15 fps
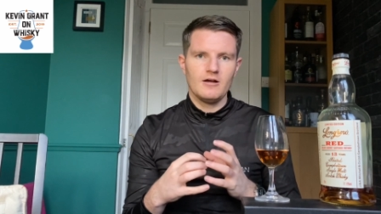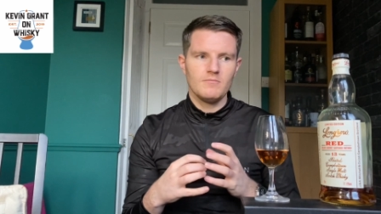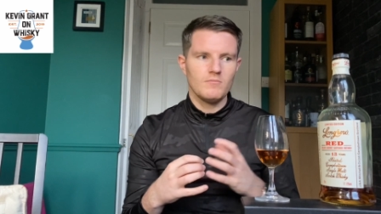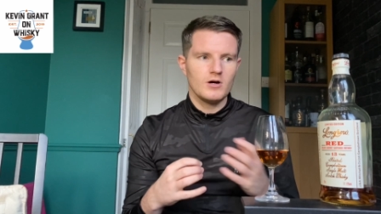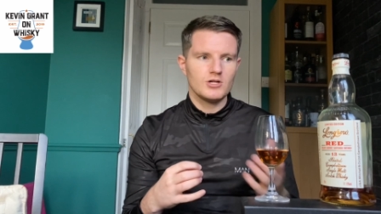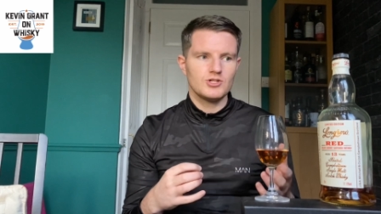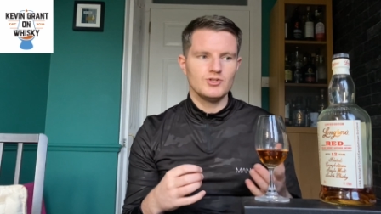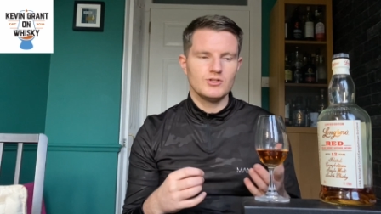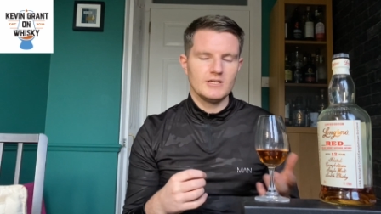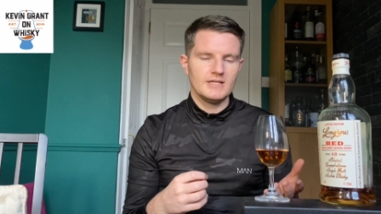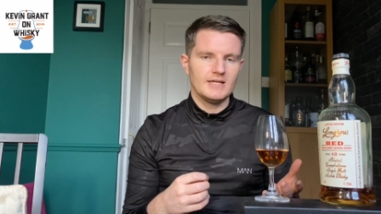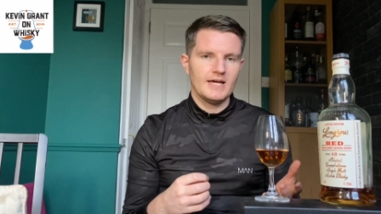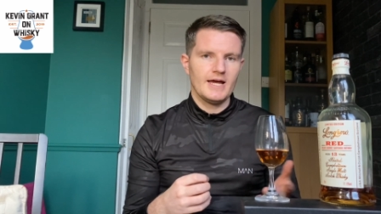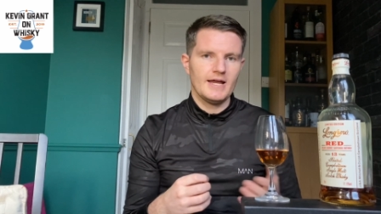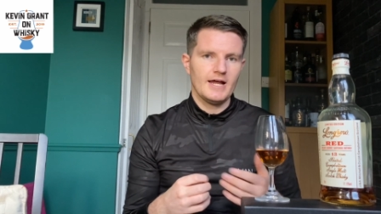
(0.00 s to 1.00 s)
much you can
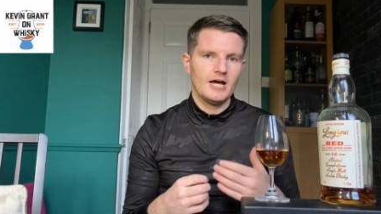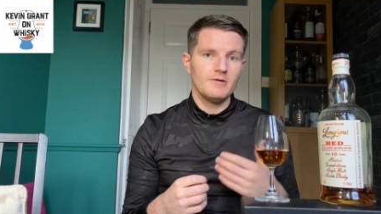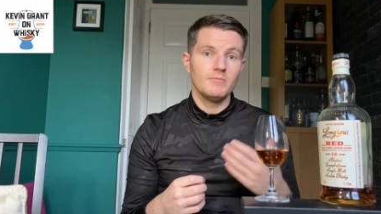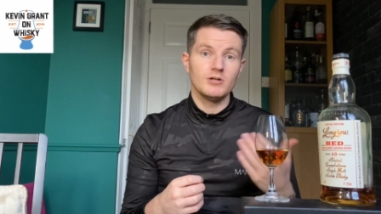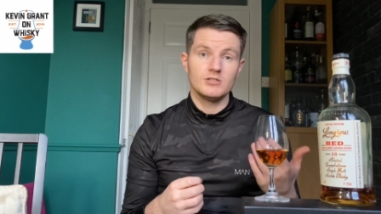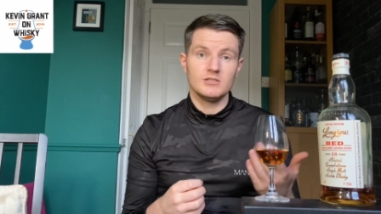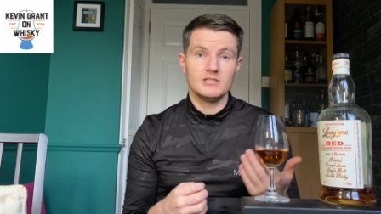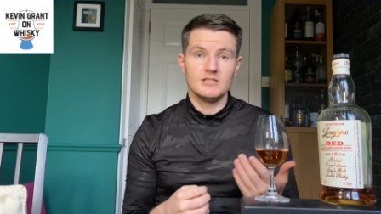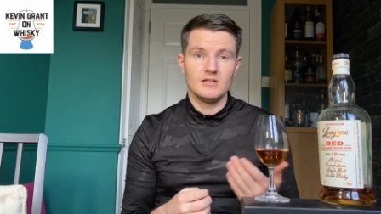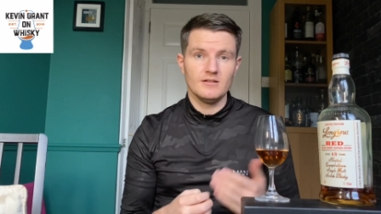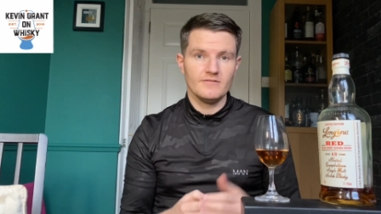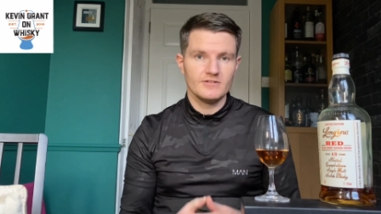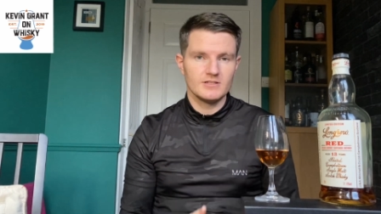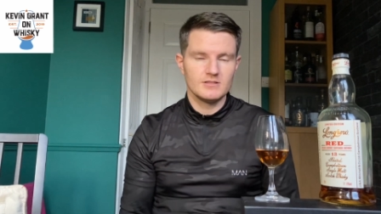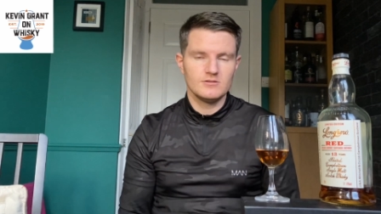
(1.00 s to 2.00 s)
get and how much is delivered.